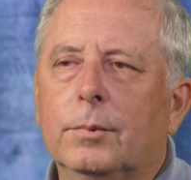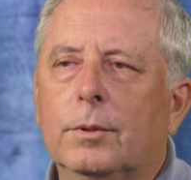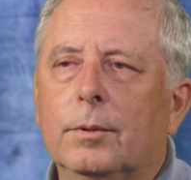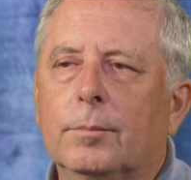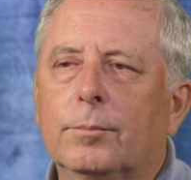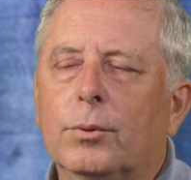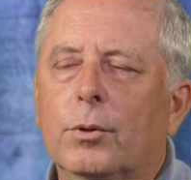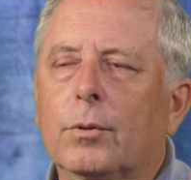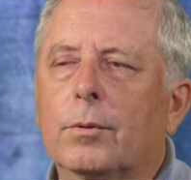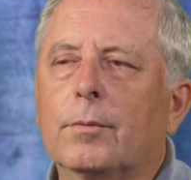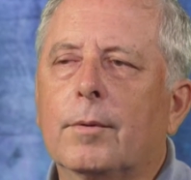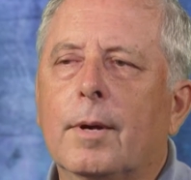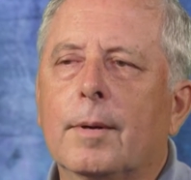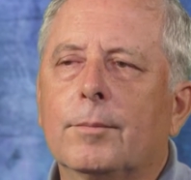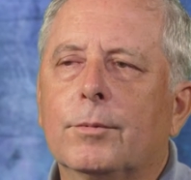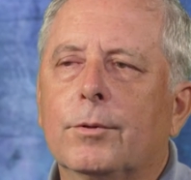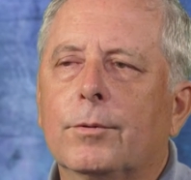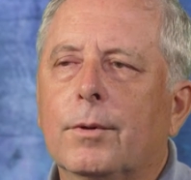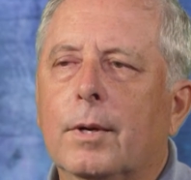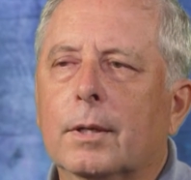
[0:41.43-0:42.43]
the
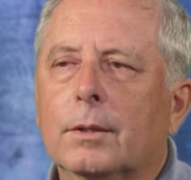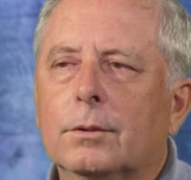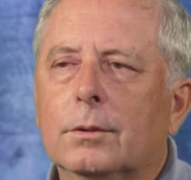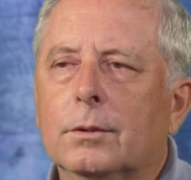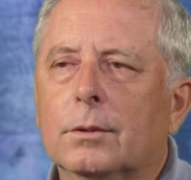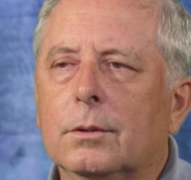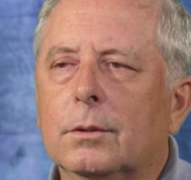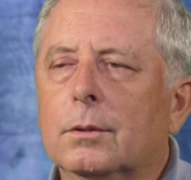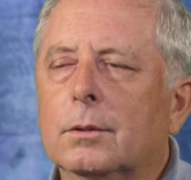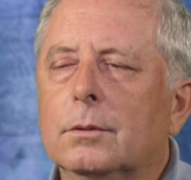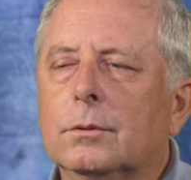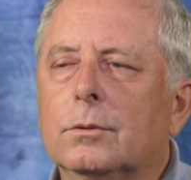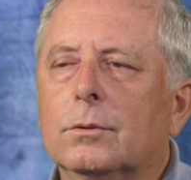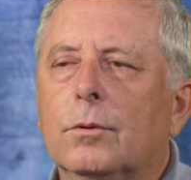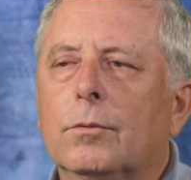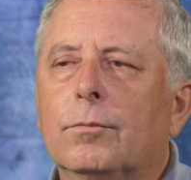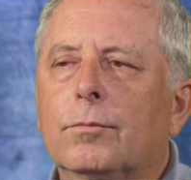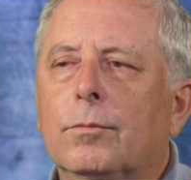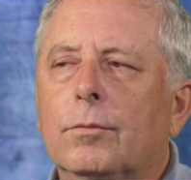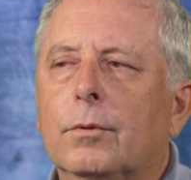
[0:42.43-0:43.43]
program director and
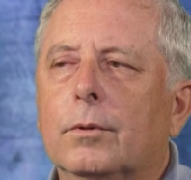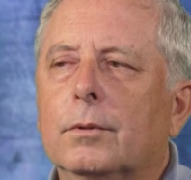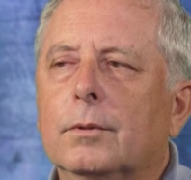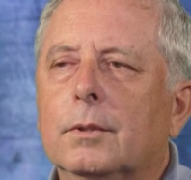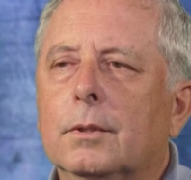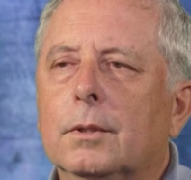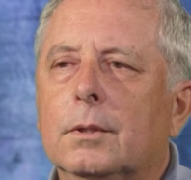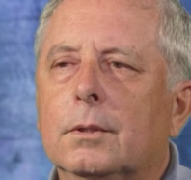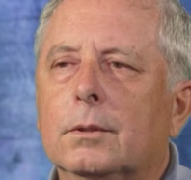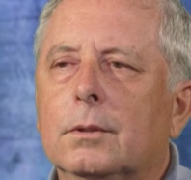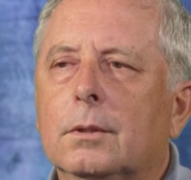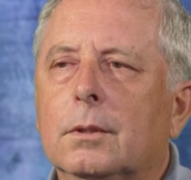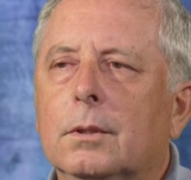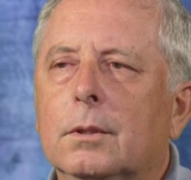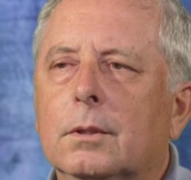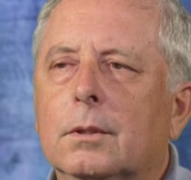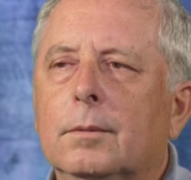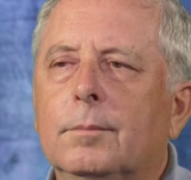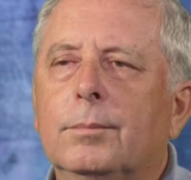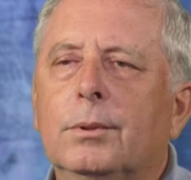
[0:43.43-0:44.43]
so forth,
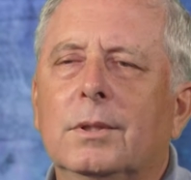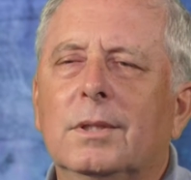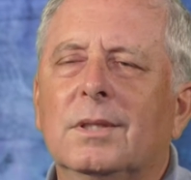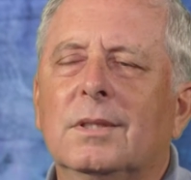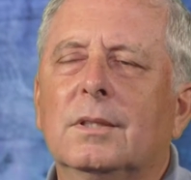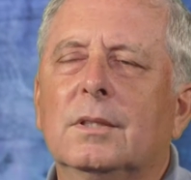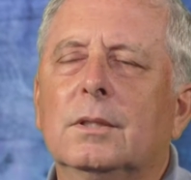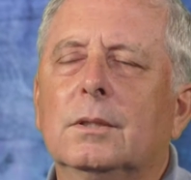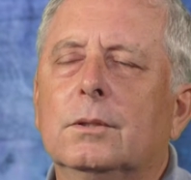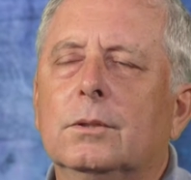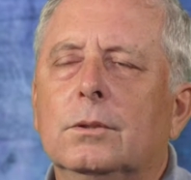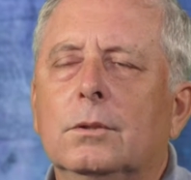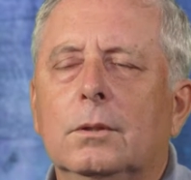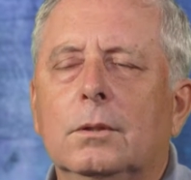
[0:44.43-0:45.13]
and completely,